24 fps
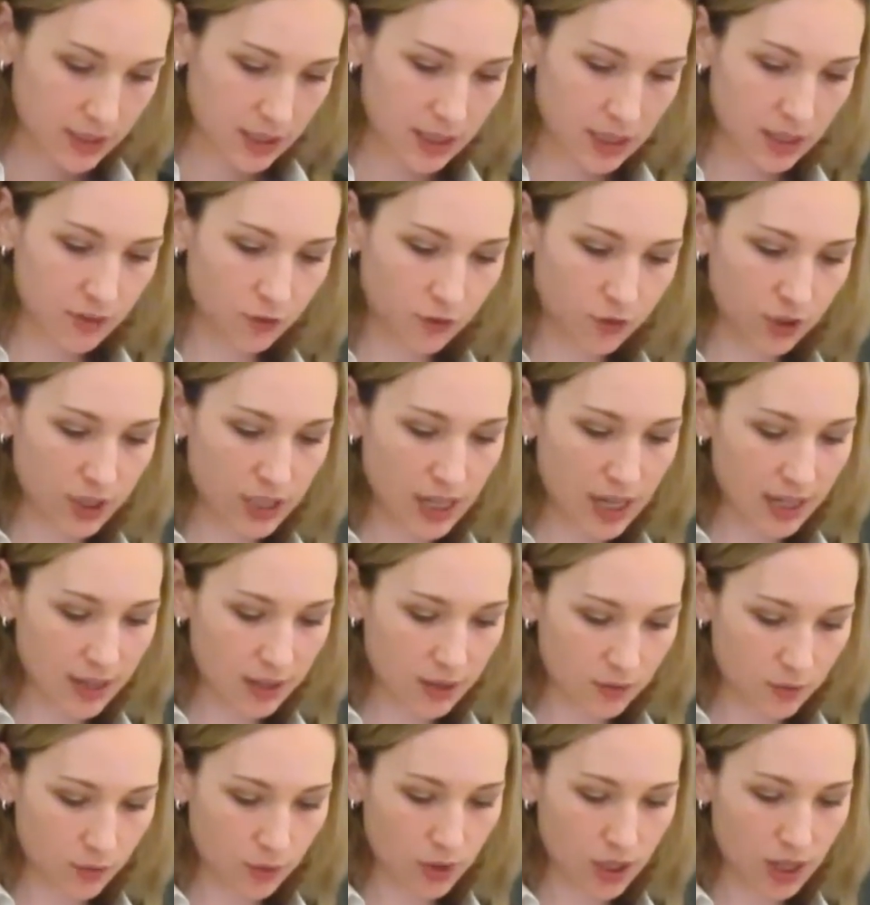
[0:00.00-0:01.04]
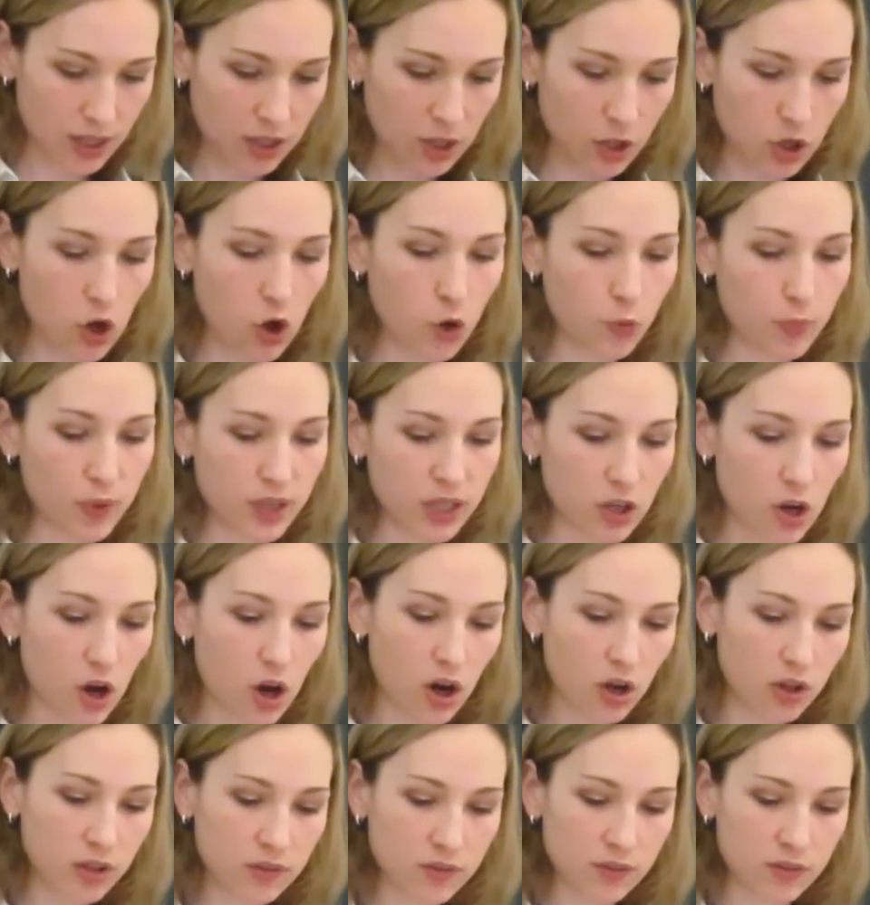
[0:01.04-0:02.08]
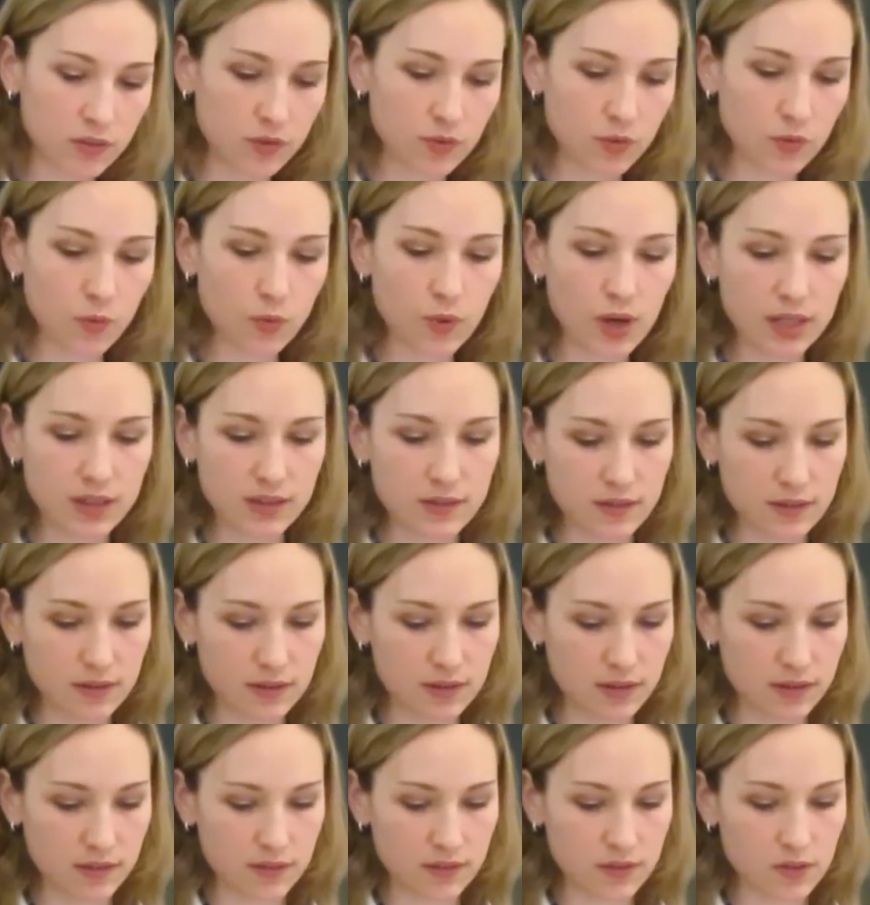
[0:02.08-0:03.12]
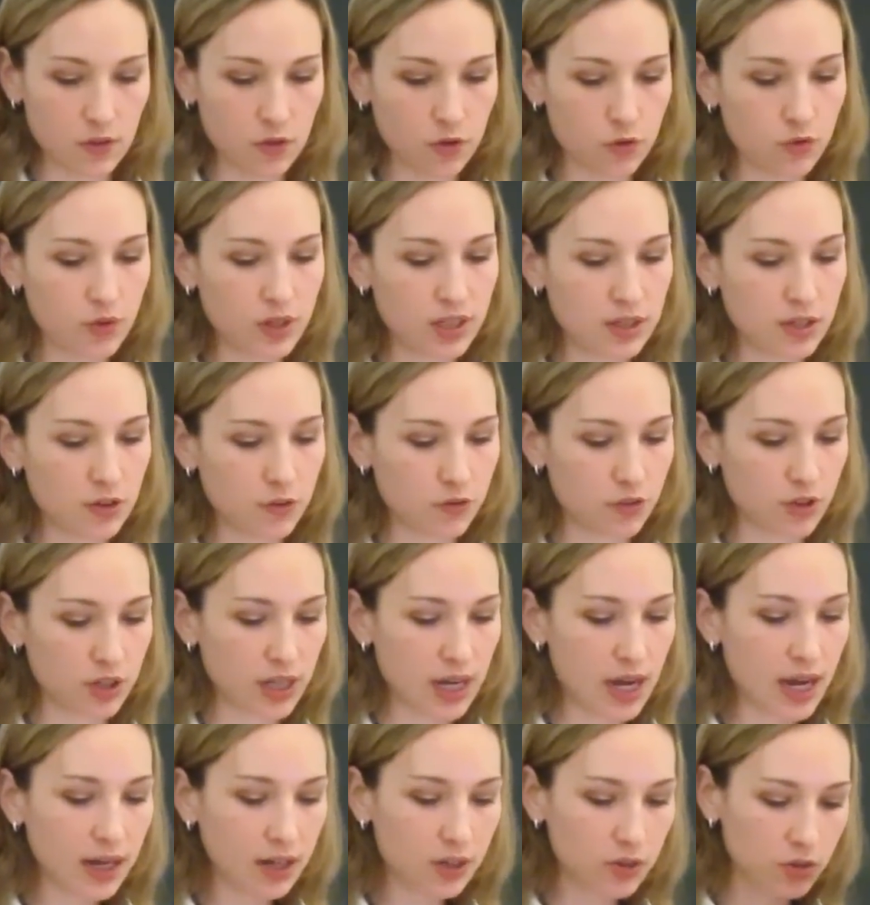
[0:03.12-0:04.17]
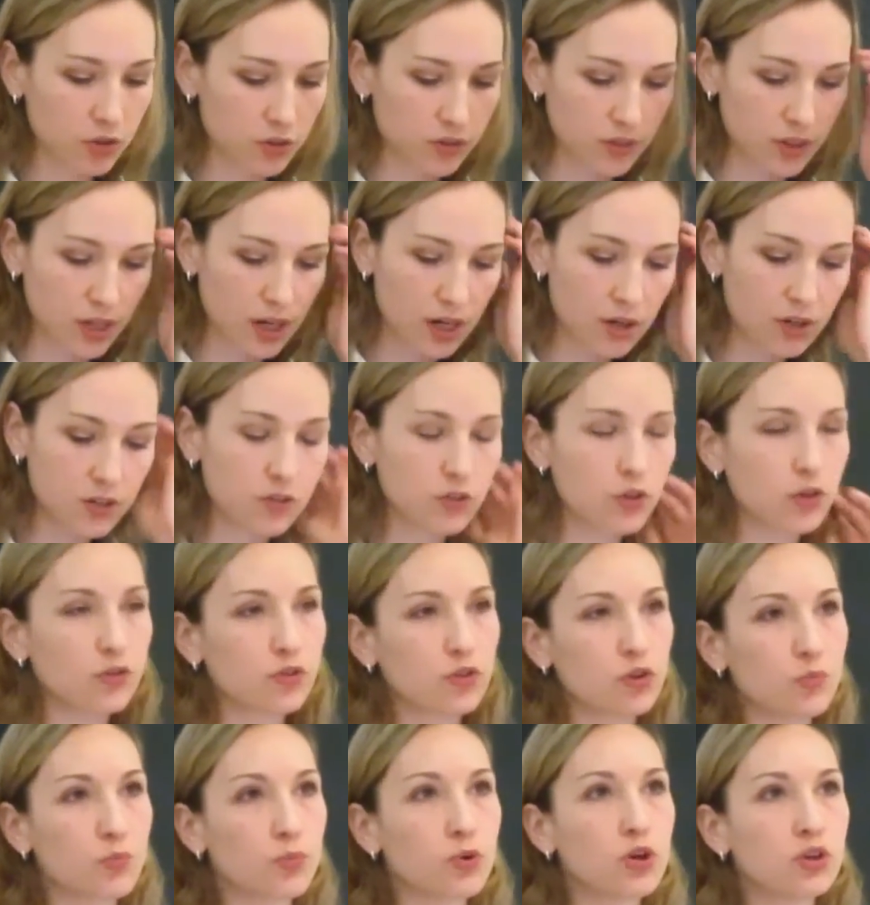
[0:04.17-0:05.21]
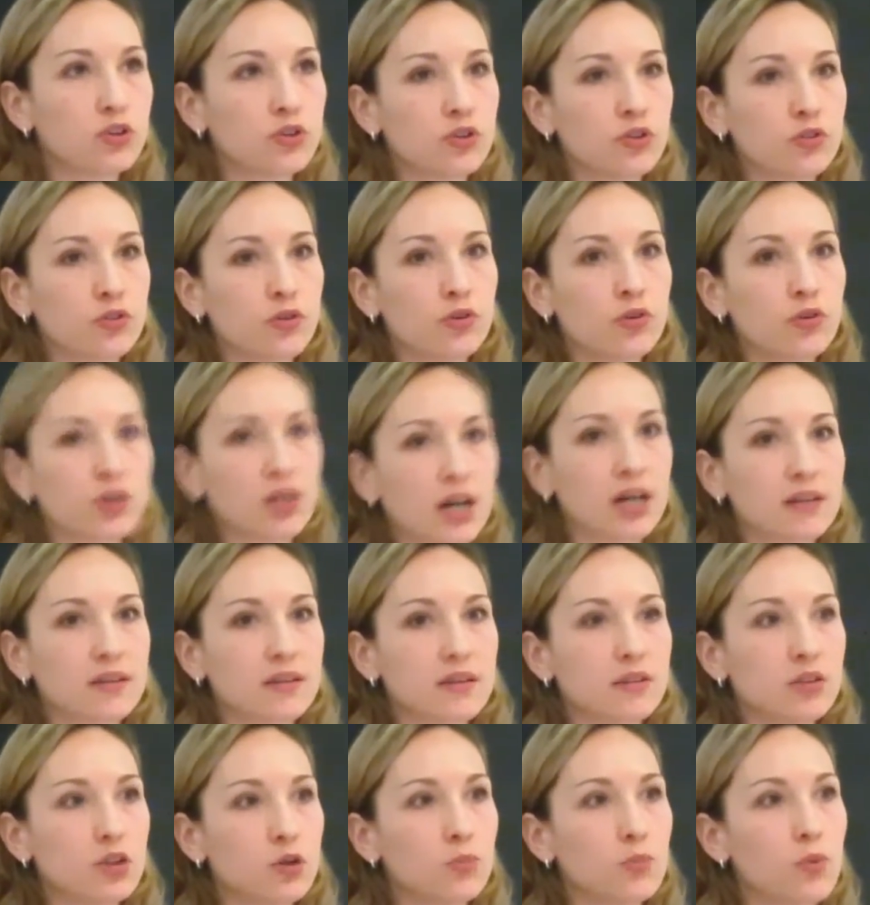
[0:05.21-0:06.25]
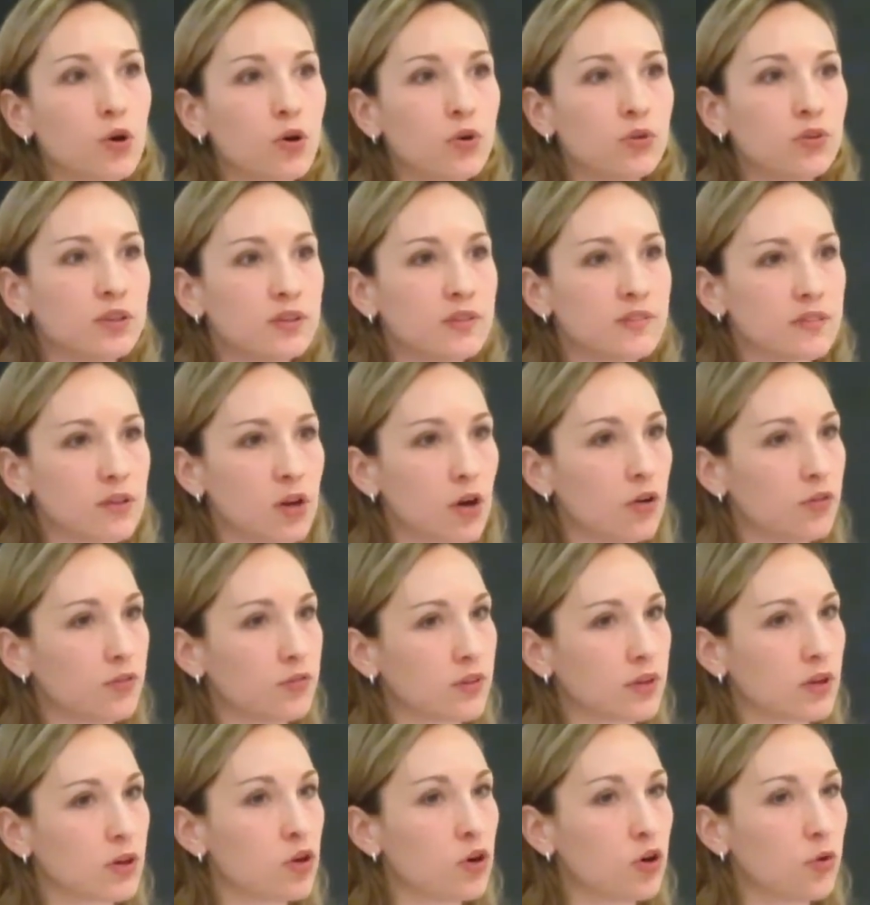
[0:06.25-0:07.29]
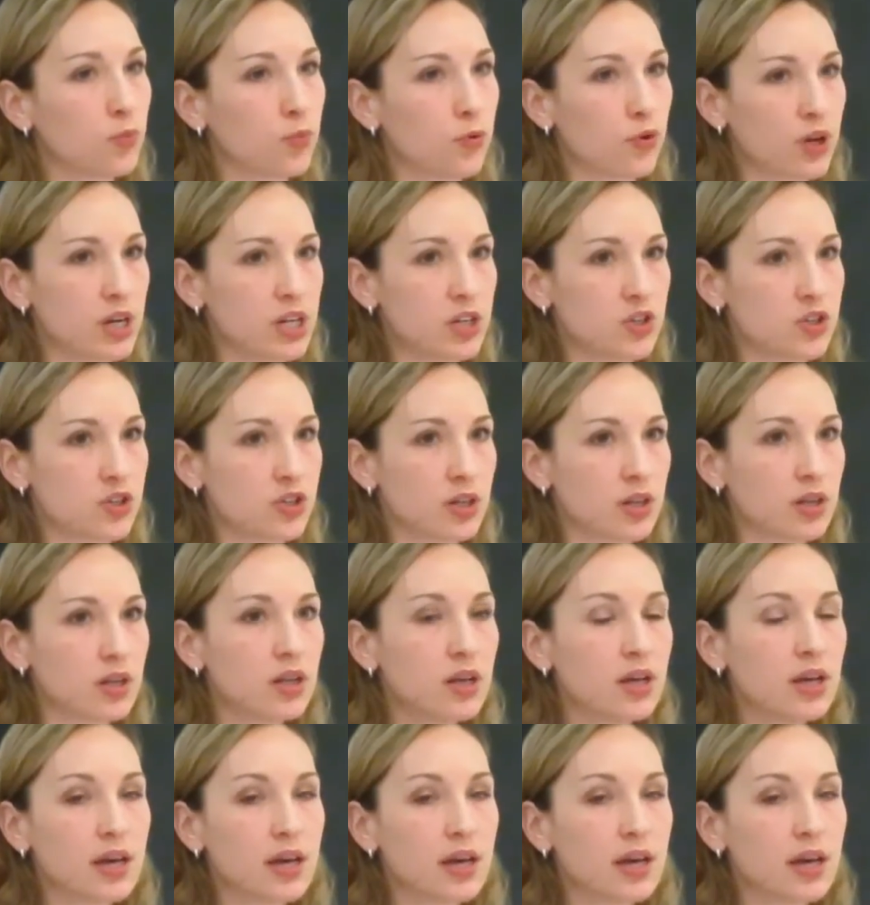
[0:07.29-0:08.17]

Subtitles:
If we then go beyond what these three different actors are, it's also important to look at the modes of cooperation